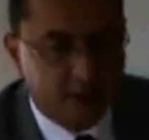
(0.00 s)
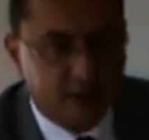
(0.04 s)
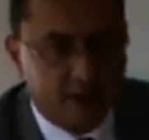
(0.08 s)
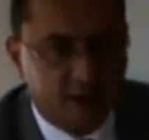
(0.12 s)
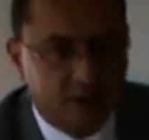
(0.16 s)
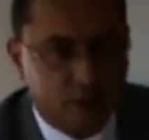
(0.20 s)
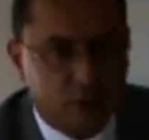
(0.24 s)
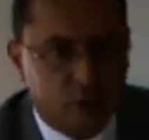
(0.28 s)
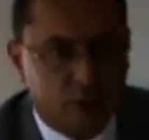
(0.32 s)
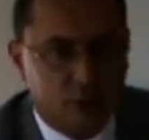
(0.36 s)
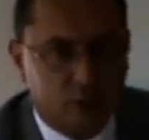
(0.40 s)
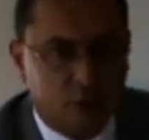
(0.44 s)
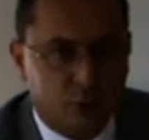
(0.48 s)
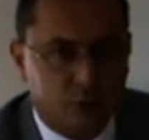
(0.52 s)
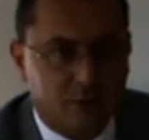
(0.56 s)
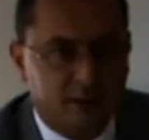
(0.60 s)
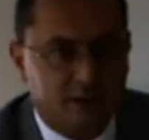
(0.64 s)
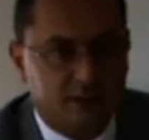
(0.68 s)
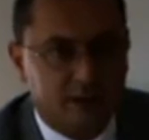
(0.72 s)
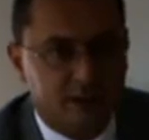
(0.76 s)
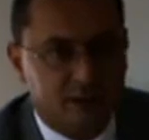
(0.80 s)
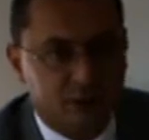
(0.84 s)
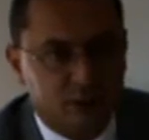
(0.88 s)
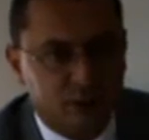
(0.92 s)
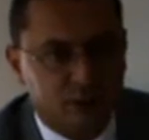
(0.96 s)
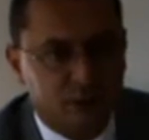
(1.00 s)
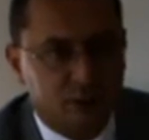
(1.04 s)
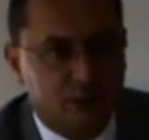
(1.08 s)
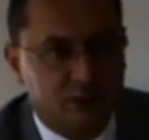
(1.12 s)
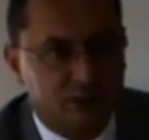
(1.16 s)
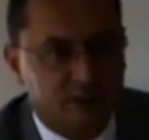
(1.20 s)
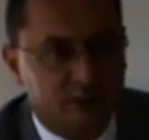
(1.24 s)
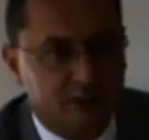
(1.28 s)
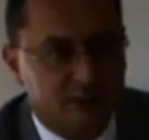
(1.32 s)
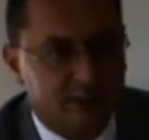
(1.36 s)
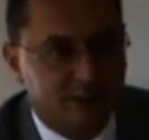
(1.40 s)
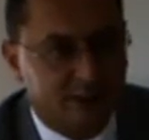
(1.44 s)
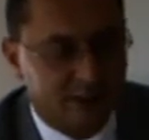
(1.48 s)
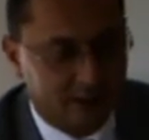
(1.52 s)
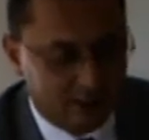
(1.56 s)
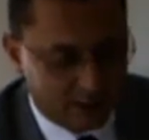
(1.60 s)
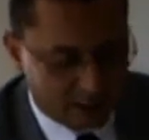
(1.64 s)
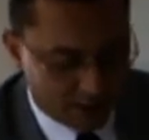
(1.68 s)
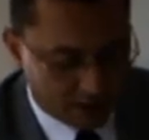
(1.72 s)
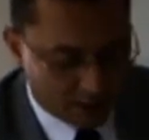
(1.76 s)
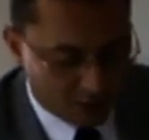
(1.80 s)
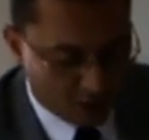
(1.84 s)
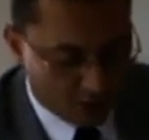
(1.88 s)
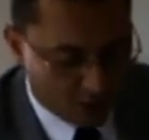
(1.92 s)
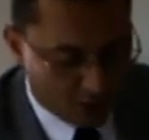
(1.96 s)
into two institutions
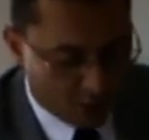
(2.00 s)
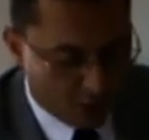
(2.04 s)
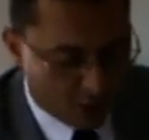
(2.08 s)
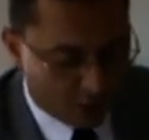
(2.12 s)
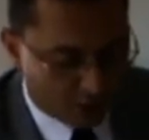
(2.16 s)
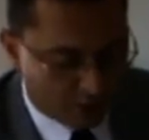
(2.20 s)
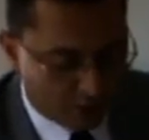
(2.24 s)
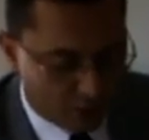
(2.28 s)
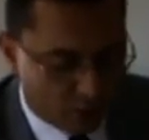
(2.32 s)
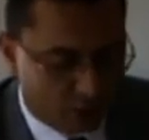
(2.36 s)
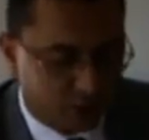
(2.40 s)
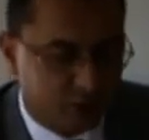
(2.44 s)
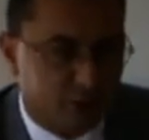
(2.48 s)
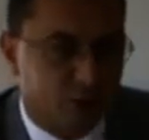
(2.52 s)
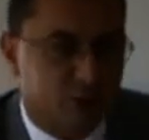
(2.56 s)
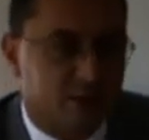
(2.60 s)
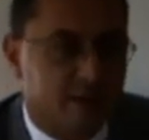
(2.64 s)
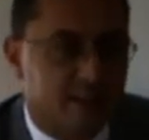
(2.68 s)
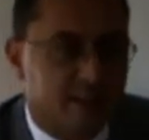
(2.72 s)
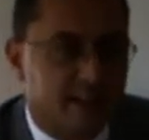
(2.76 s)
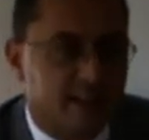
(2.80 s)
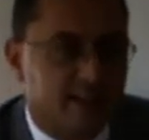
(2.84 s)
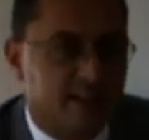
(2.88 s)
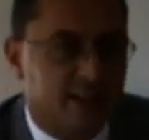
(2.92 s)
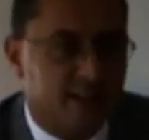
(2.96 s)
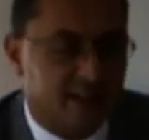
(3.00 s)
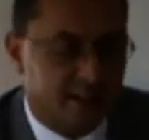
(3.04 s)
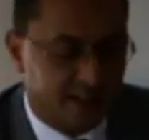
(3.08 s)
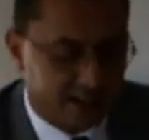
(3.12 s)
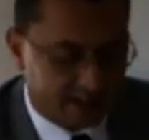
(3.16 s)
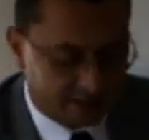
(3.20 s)
or consolidating